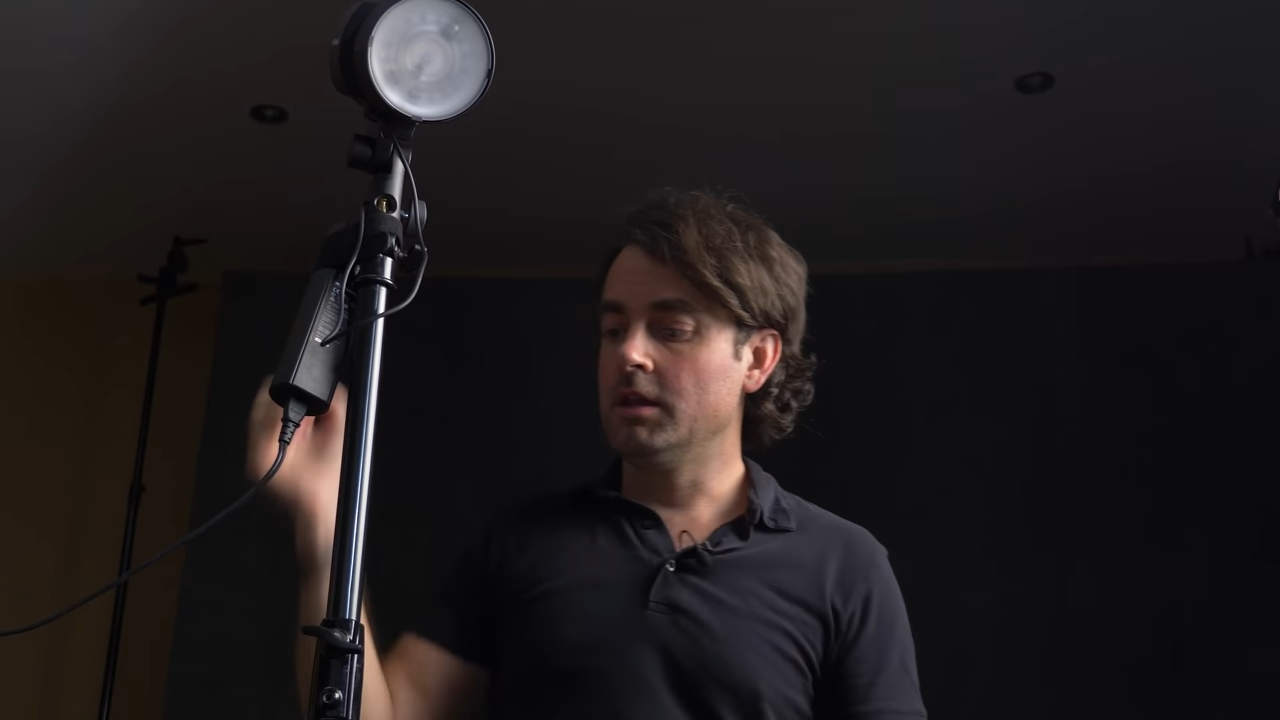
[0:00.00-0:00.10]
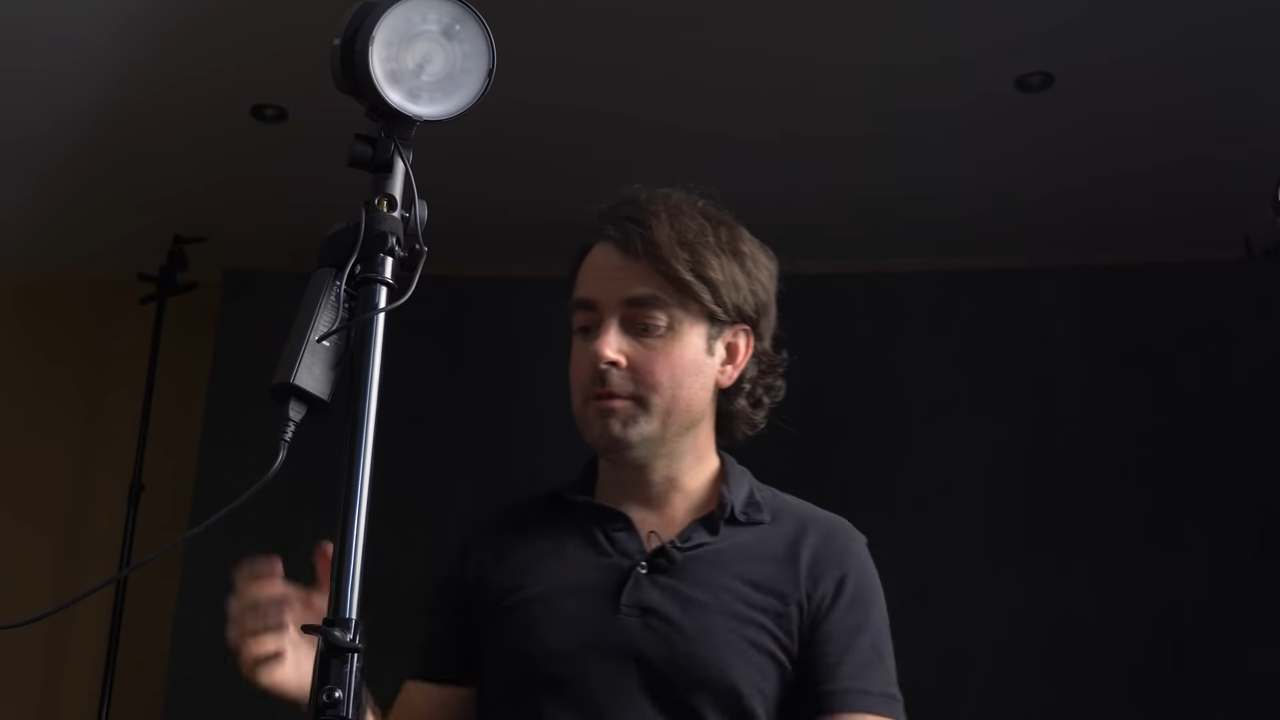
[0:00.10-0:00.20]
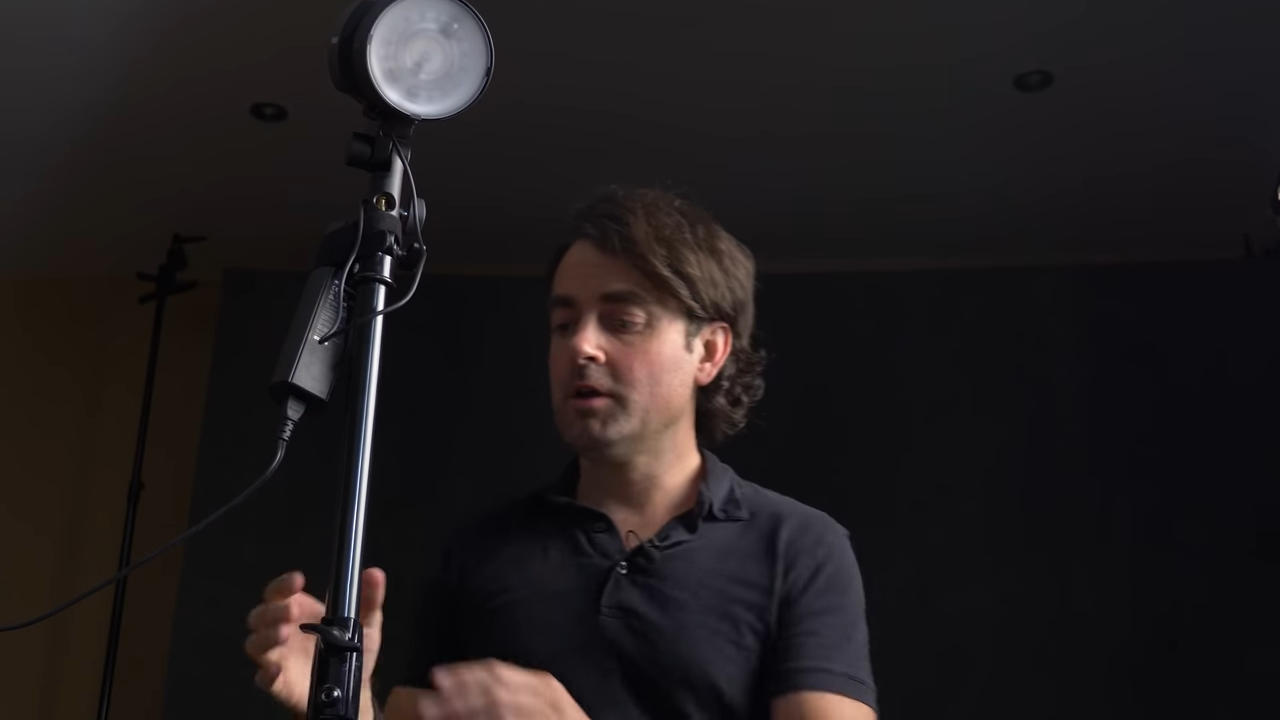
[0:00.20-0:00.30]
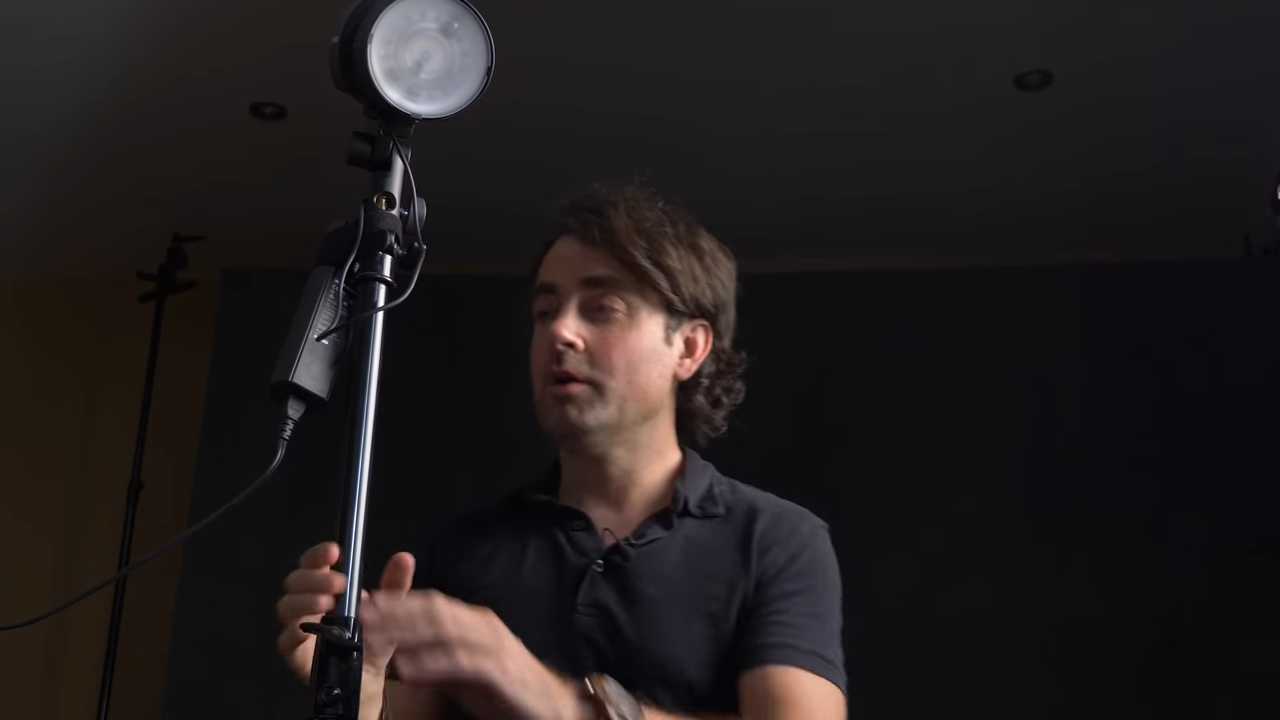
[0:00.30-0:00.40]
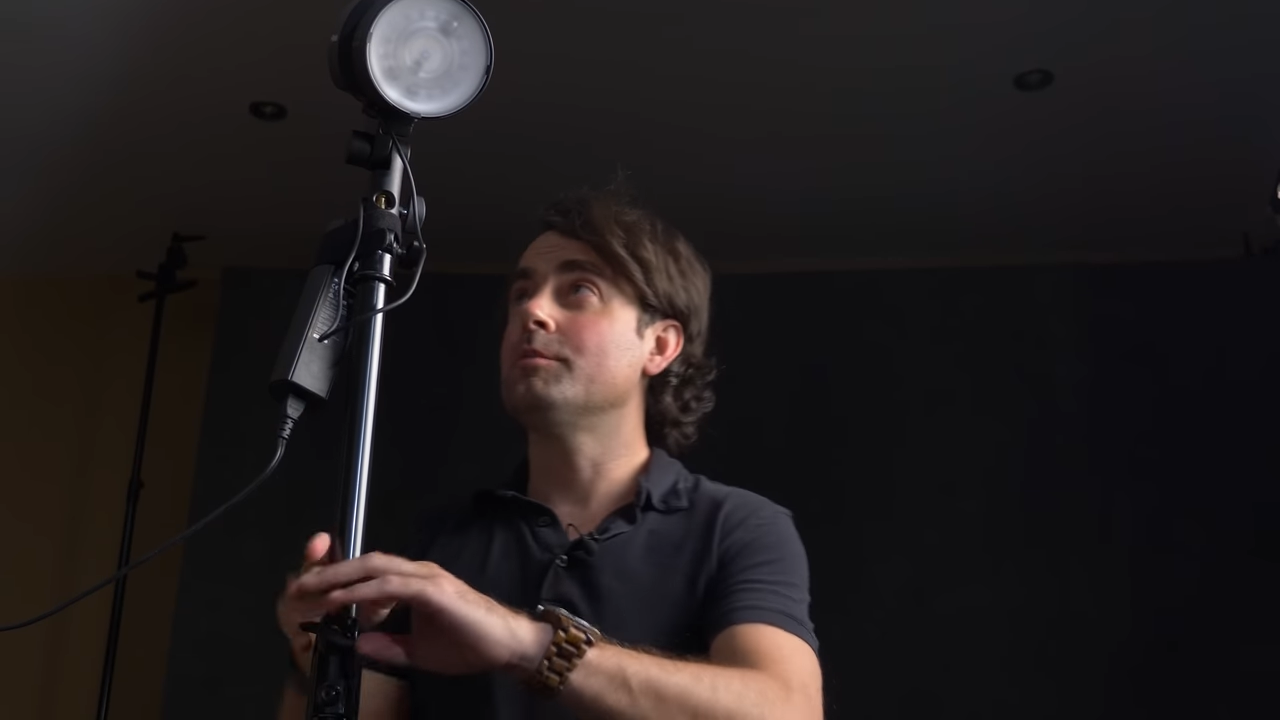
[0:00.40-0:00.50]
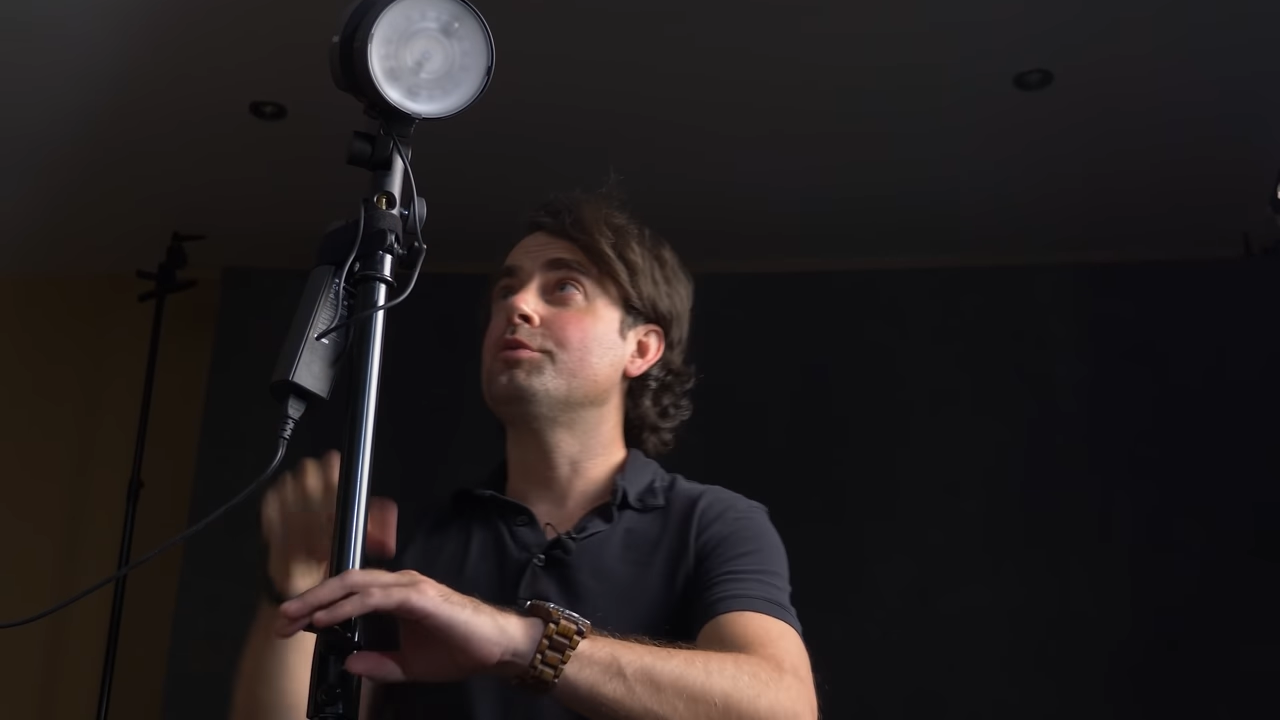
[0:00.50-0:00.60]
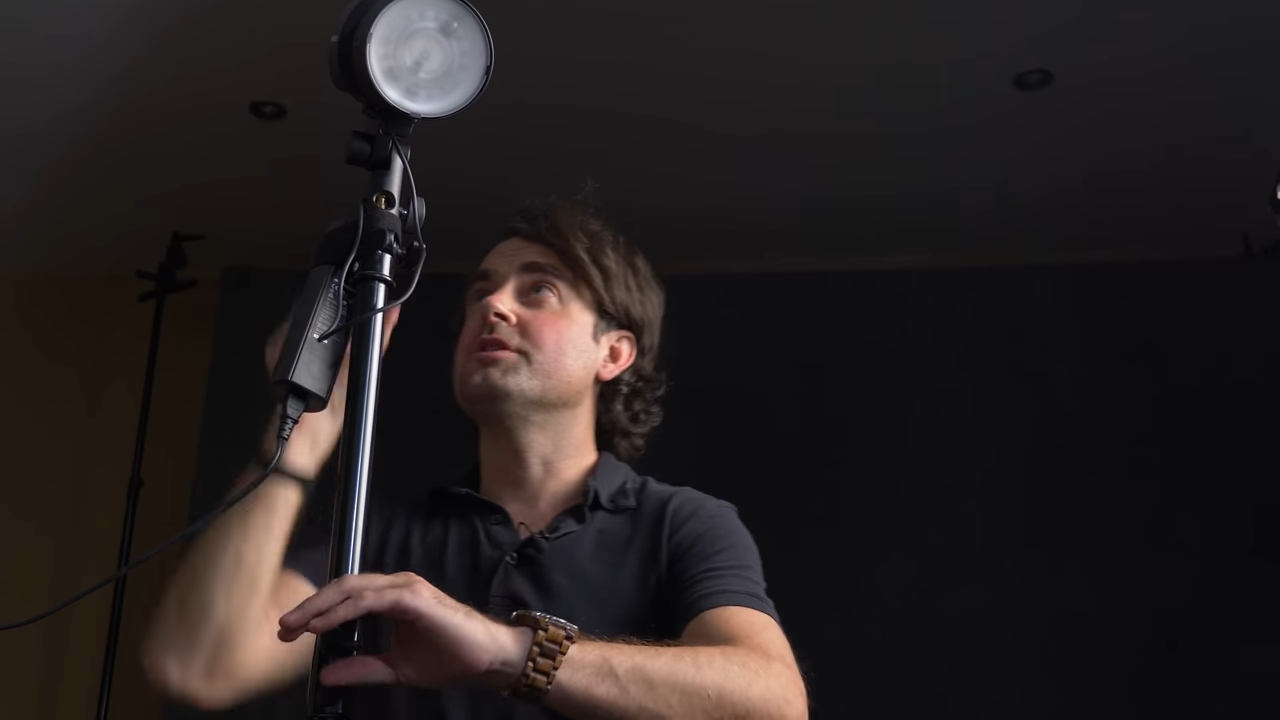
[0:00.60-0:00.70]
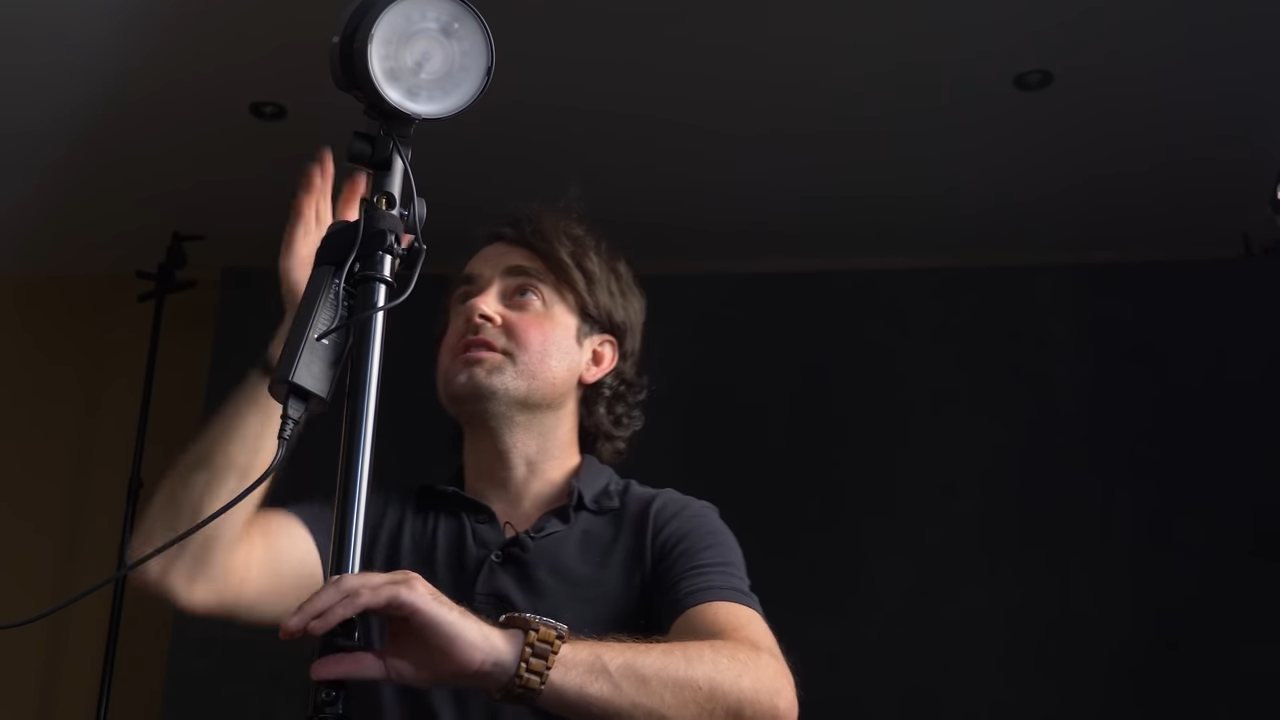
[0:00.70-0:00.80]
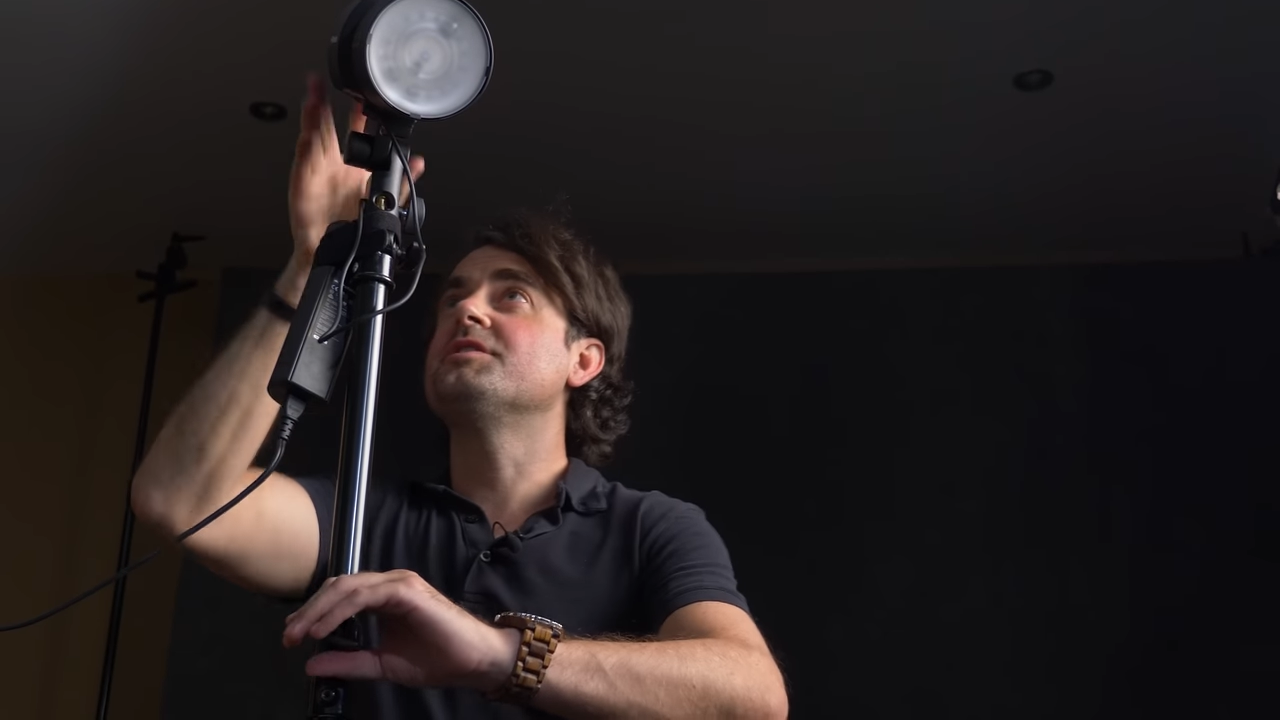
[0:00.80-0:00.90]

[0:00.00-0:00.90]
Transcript: Let me go ahead and put